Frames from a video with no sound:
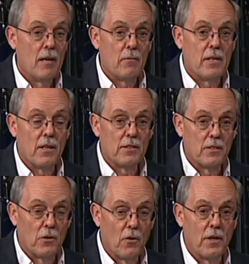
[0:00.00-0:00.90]
Because
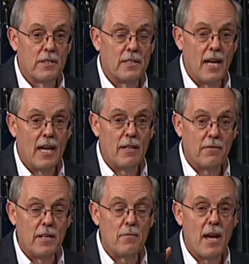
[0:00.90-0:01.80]
the Lord said,
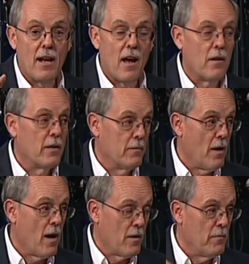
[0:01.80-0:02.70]
If any man honor,
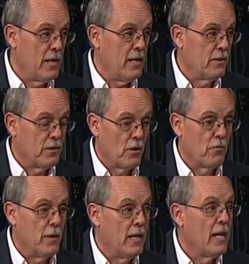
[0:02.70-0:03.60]
honor me and
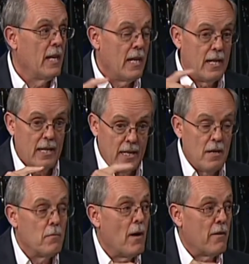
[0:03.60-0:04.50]
serve me,
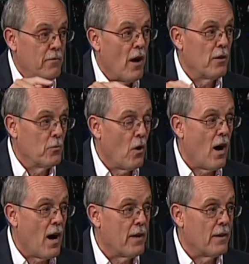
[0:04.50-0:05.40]
him my Father will
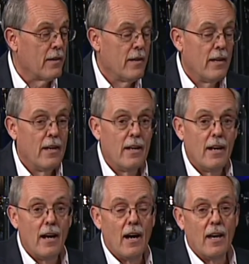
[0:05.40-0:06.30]
honor. Mm-hmm.
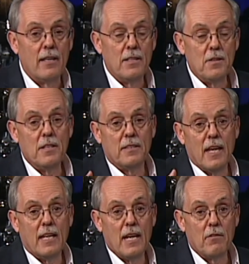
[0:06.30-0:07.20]
Uh, you can
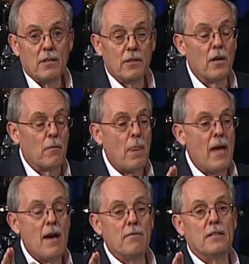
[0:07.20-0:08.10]
thank every. Look,
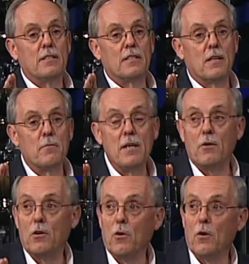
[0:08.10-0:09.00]
heaven is going to be
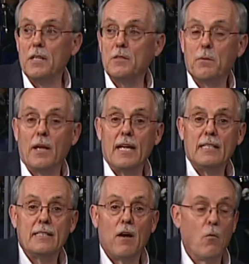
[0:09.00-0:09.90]
a glorious
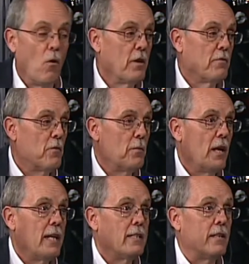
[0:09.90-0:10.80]
place, a wonderful
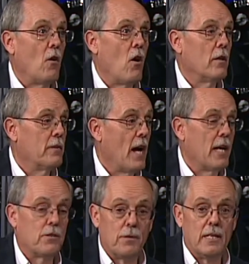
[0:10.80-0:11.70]
place, and all of
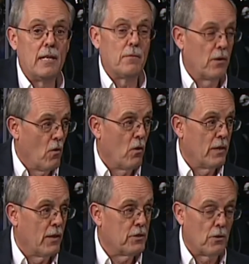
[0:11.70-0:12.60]
God's redeemed are going
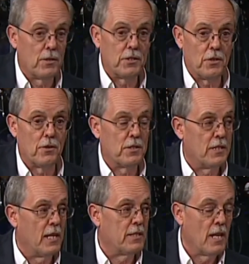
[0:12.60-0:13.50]
there. So, in a certain
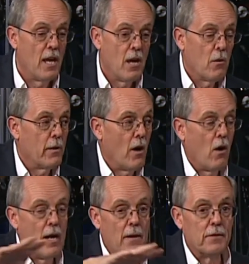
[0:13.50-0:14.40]
sense, we
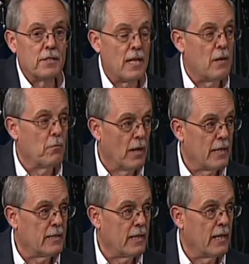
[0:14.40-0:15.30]
all have the same
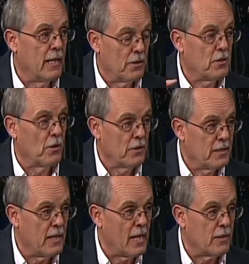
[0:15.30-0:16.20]
blessing in a certain
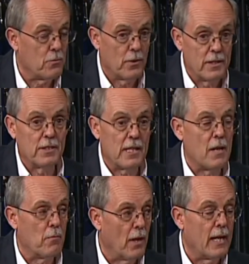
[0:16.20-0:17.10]
sense. We're in the
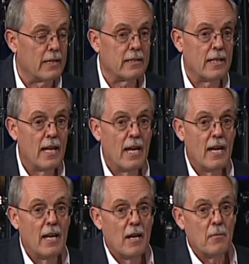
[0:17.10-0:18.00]
same place.
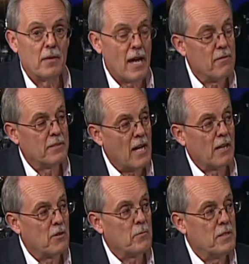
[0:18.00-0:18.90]
But heaven's
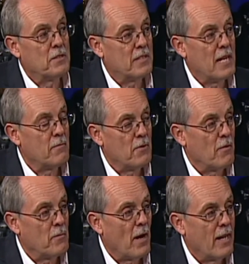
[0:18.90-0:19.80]
not going to be the same for
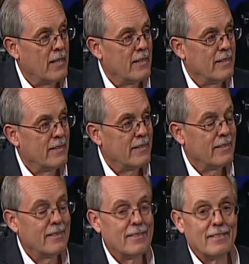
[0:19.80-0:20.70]
everybody.
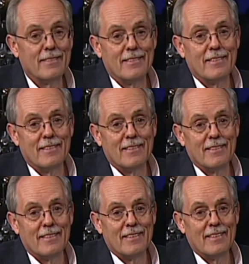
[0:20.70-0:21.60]
Mm-hmm.
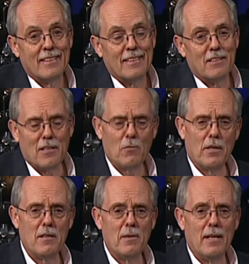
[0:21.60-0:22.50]
You say, what
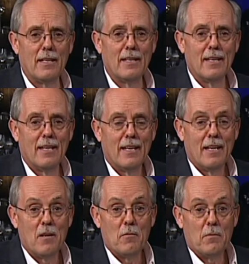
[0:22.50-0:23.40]
do you mean?
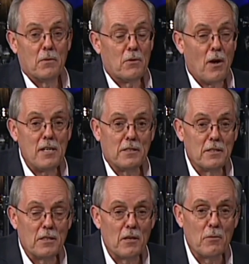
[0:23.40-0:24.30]
Christ
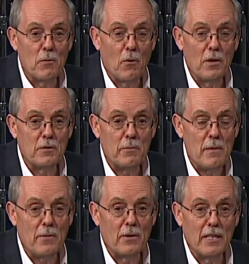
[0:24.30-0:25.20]
is going to reward his
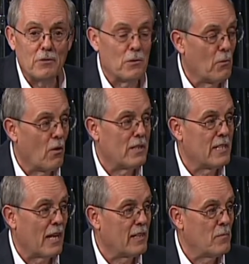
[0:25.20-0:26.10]
people. His reward is
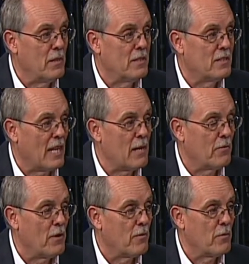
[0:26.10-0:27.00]
not going to be the same
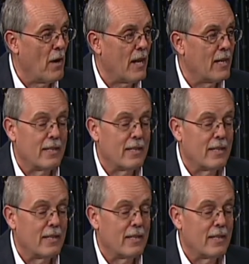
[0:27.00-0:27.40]
for everybody.